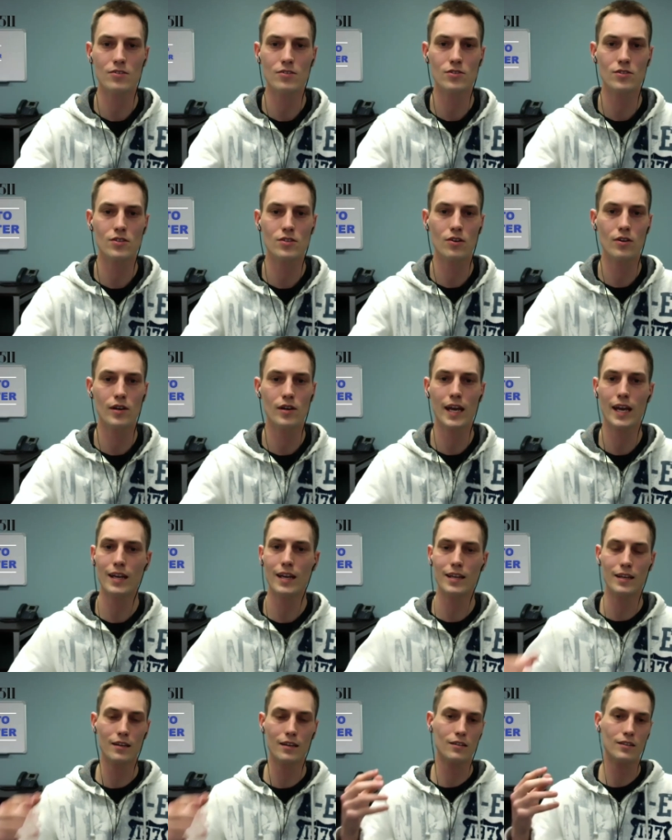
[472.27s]
you just go ahead
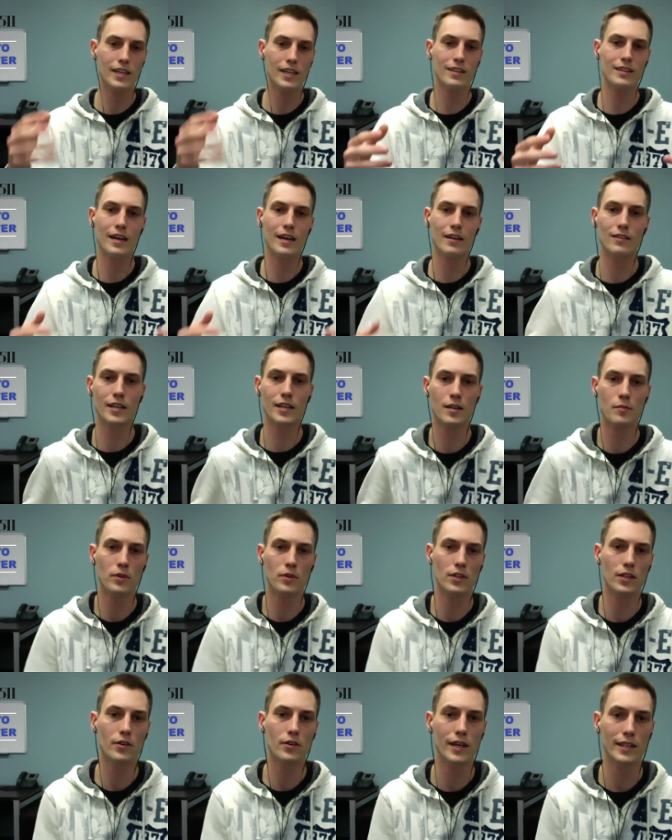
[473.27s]
and click that link
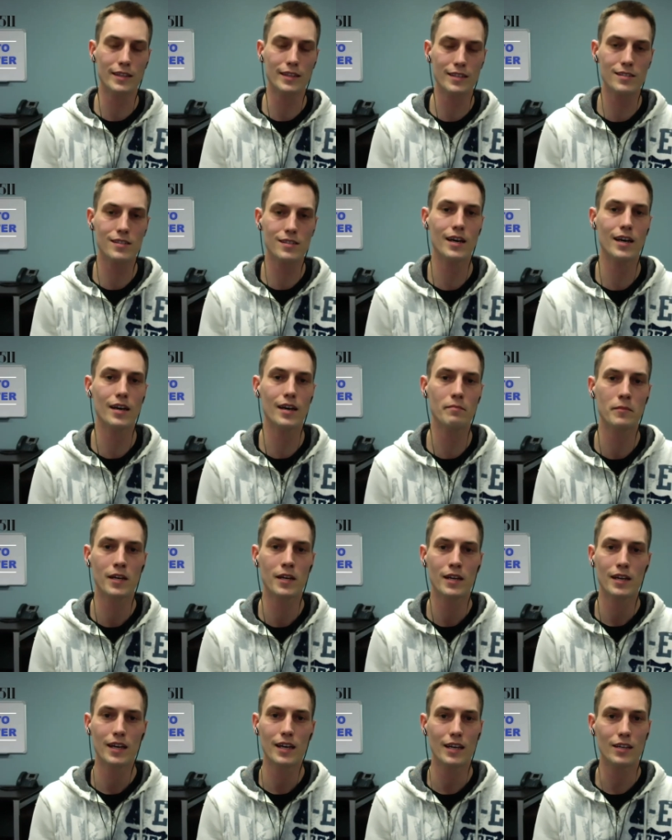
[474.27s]
below at this time
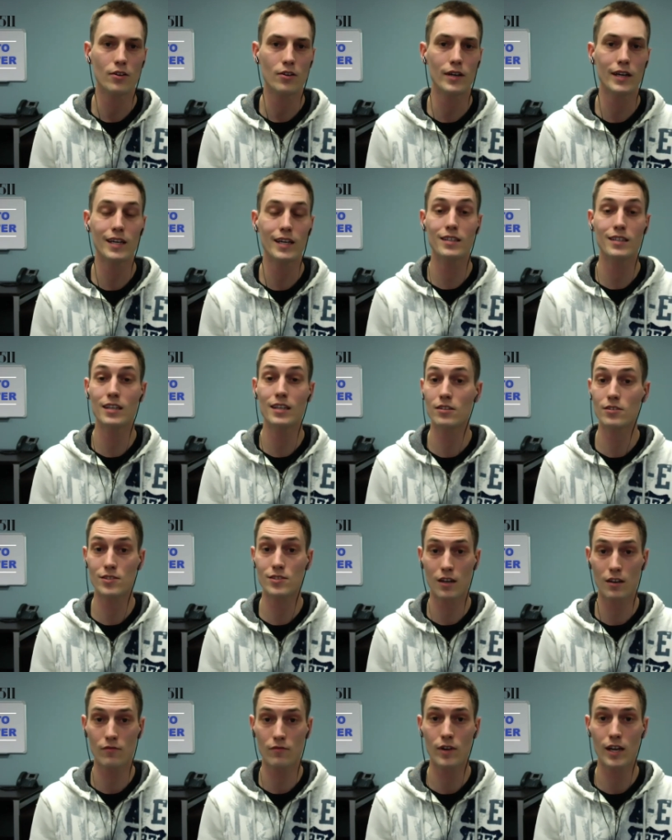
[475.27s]
and go ahead and get
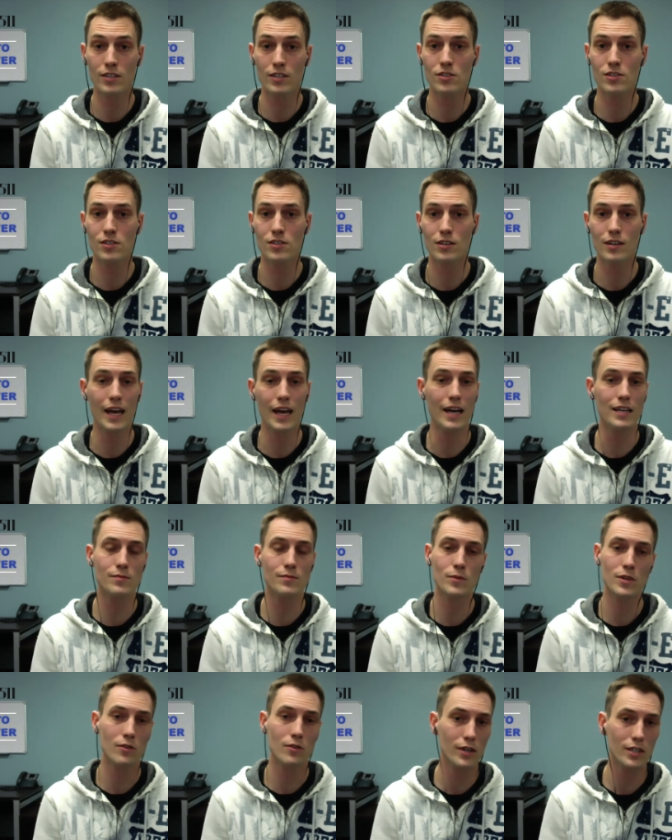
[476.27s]
yourself registered.
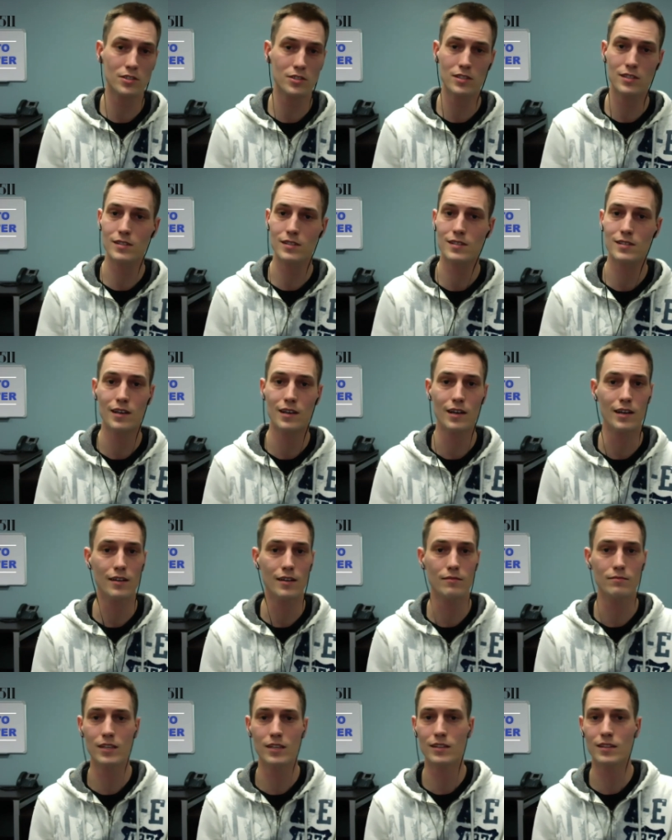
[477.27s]
Ask me questions
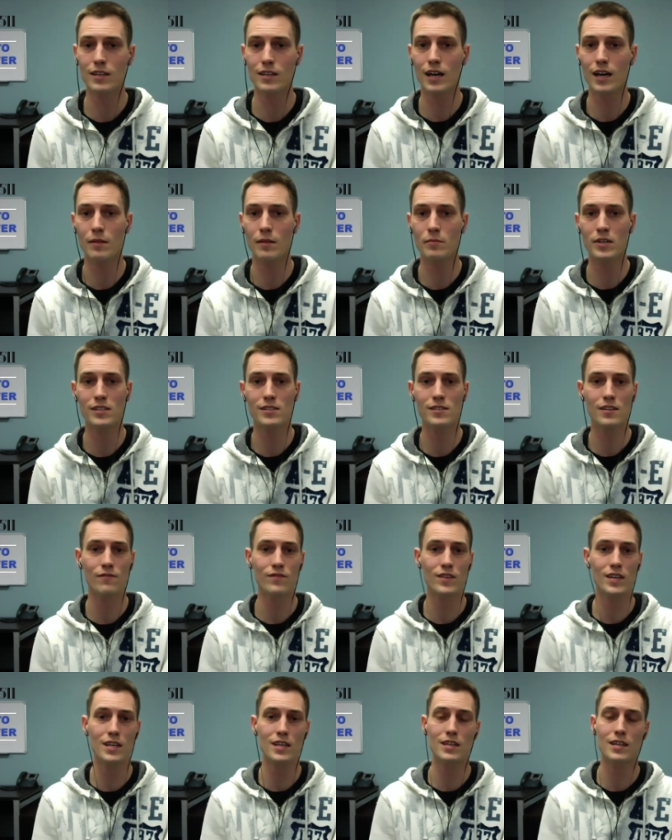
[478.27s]
in the comments, the
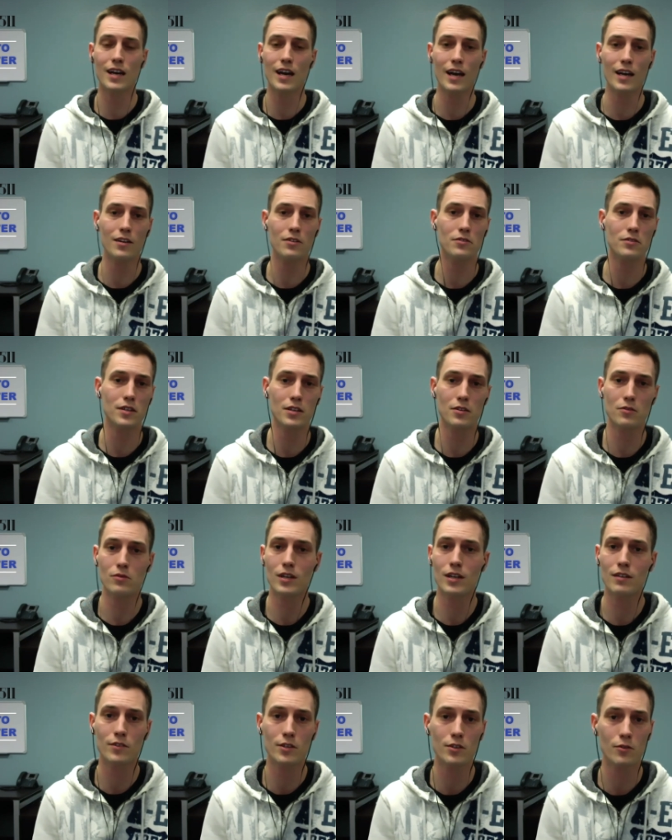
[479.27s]
feed. I don't care,
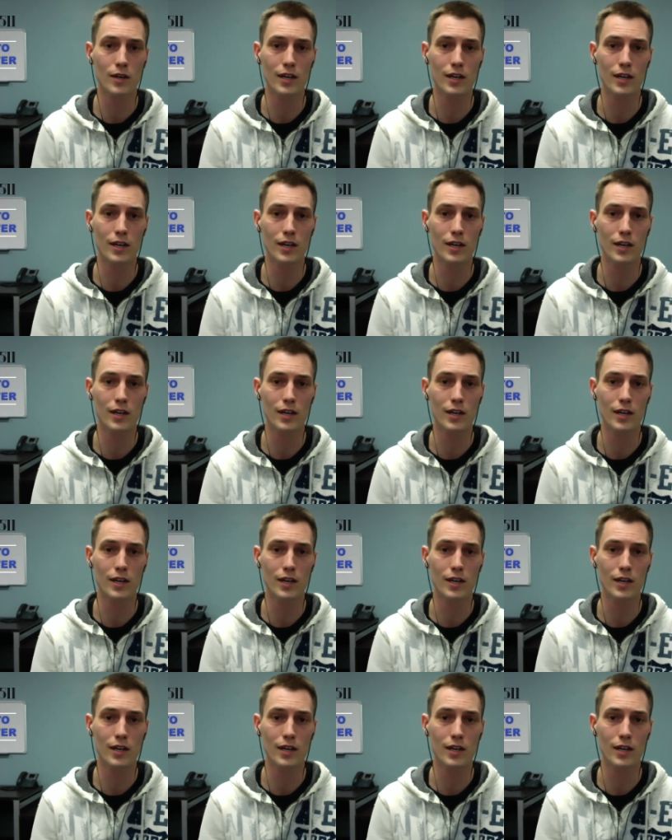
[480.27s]
whatever you